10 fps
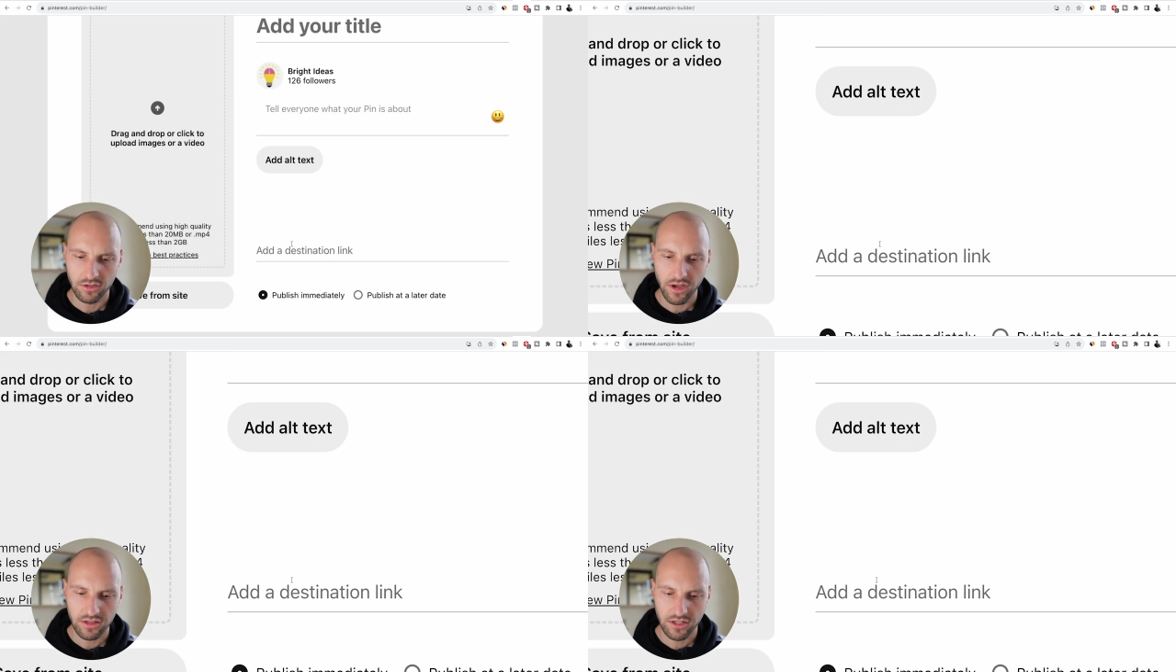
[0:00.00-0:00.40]

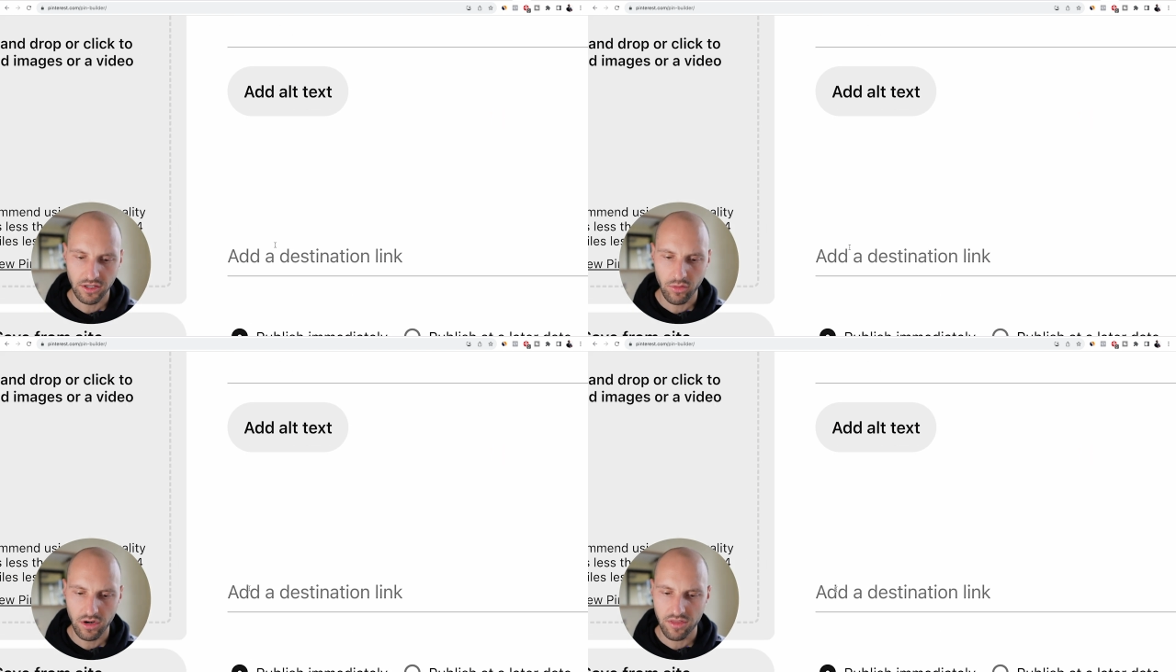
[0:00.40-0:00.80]
right here
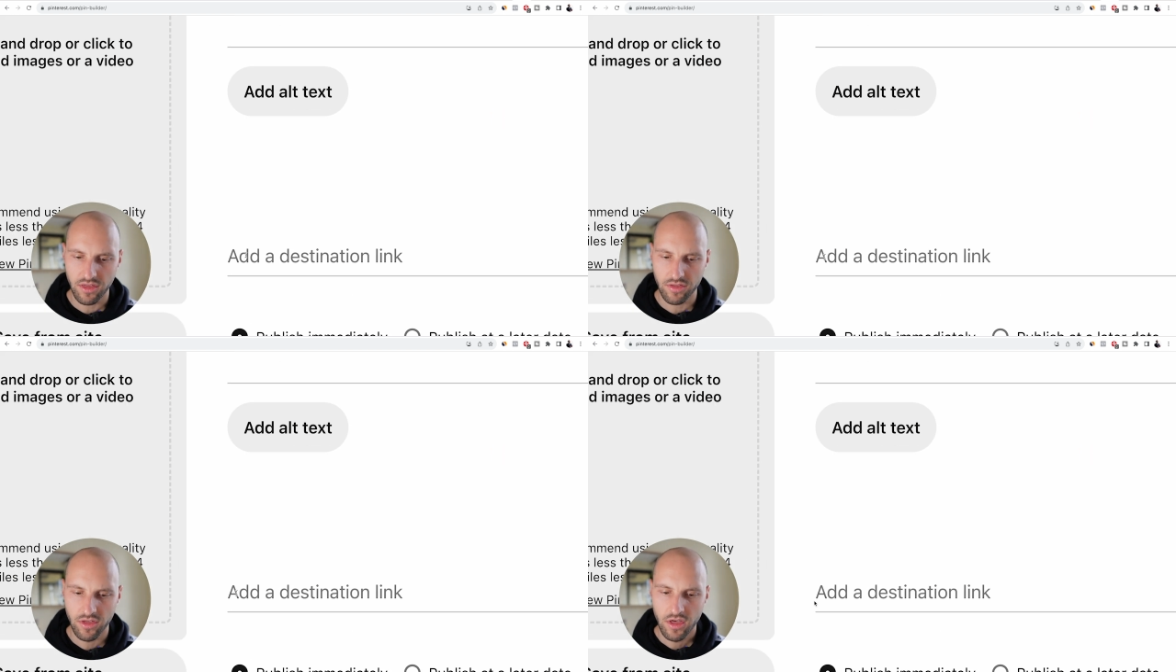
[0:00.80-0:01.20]
where it
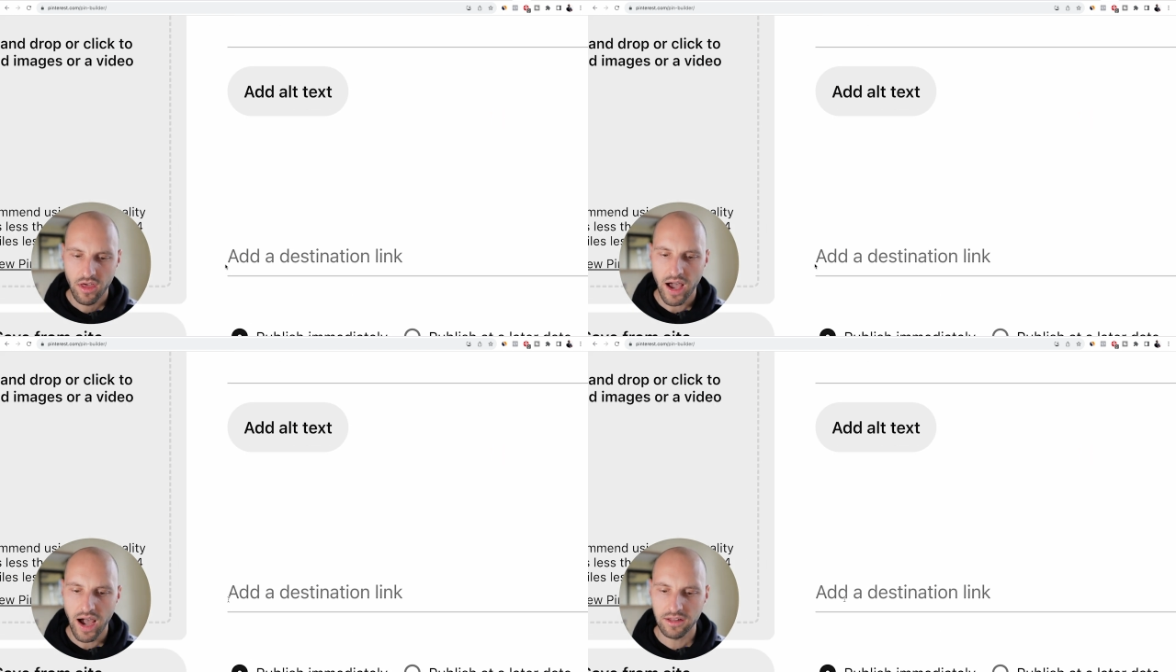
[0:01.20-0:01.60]
says
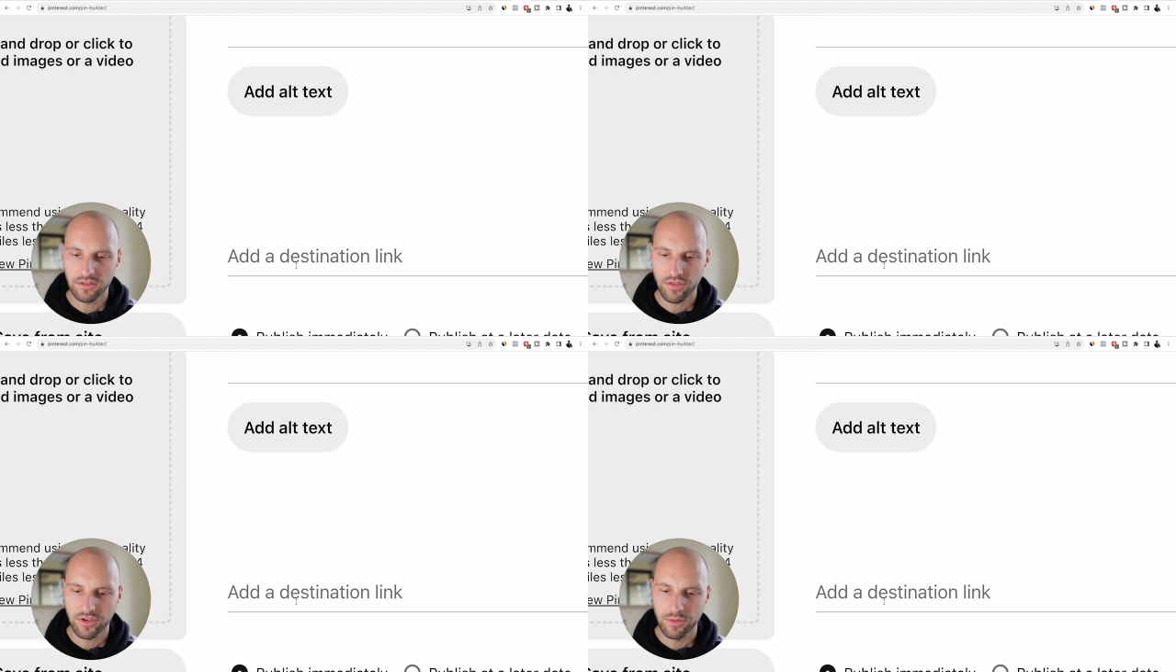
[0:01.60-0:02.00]
add a
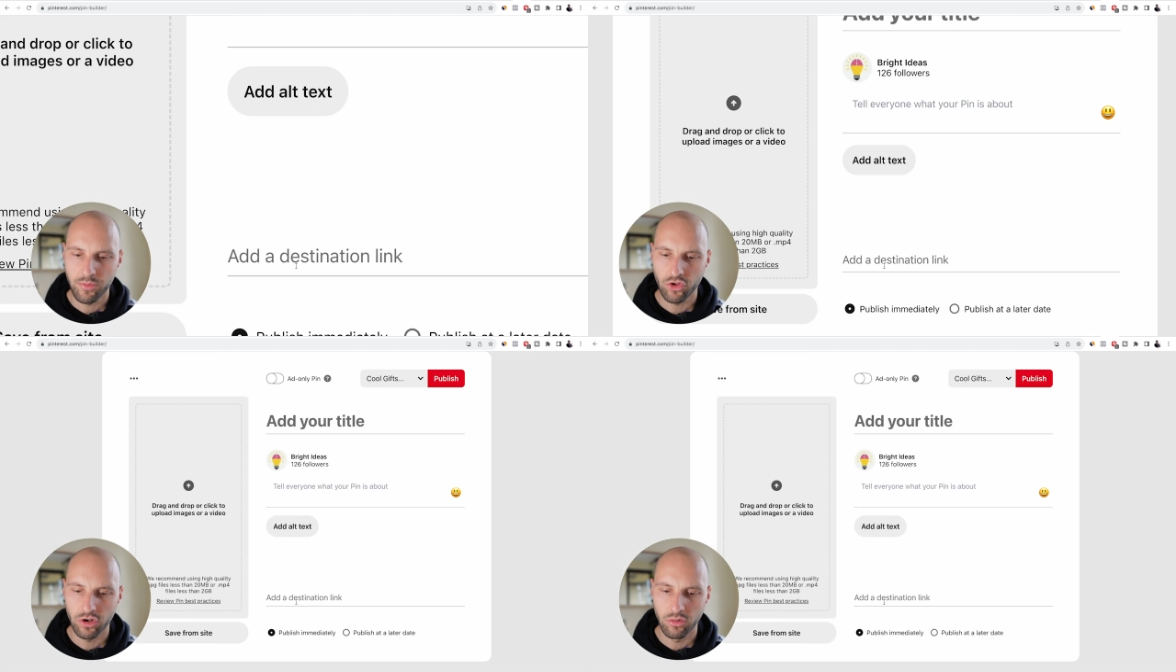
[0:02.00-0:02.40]

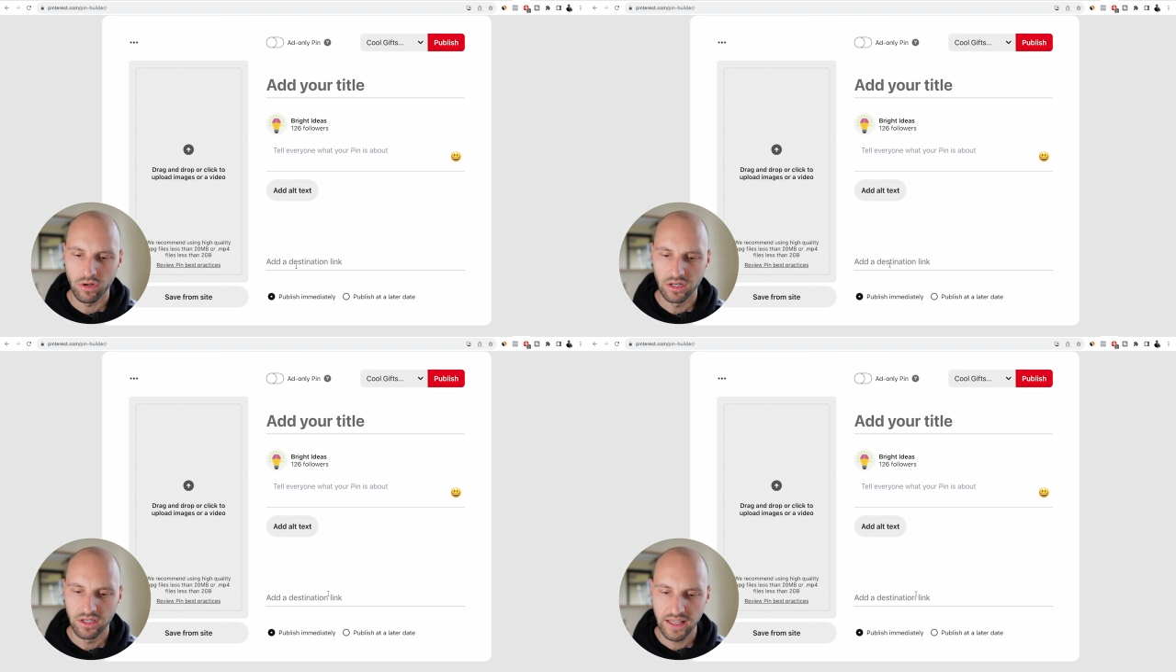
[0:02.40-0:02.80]
descriptional
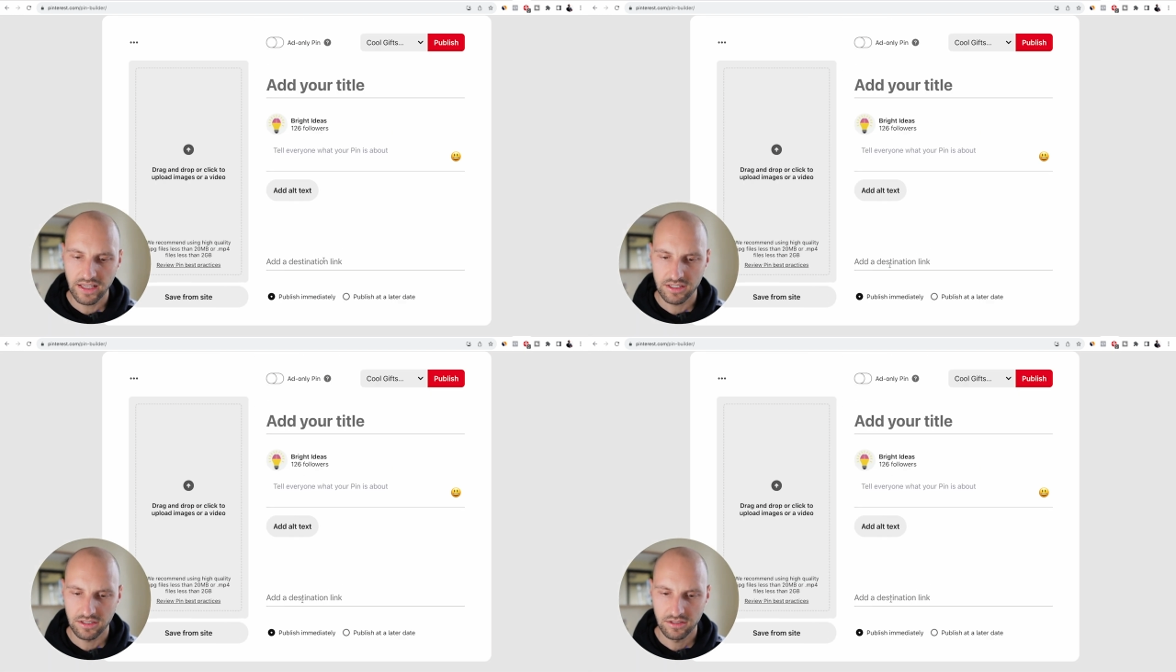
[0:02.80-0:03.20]
link.